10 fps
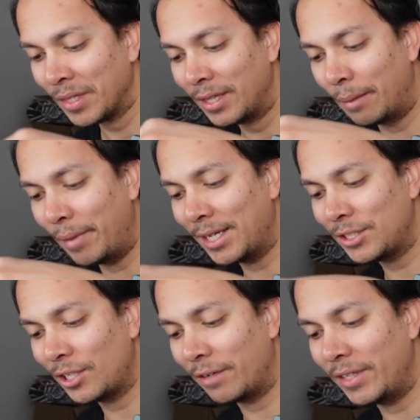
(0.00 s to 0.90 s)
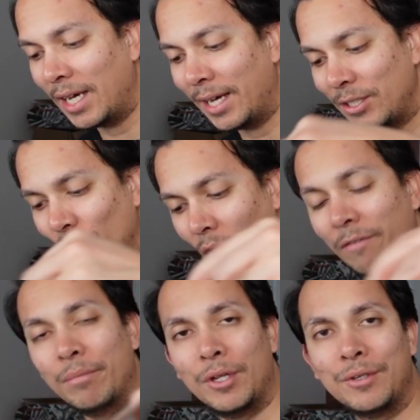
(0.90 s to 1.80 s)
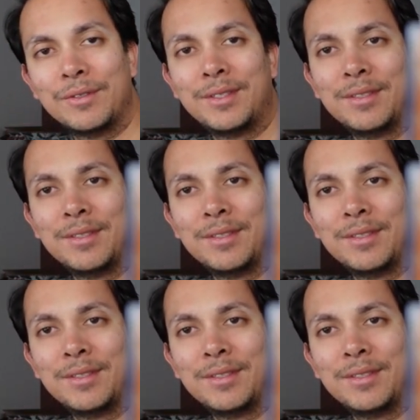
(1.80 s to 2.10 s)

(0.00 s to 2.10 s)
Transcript: the master of the eyes of blue.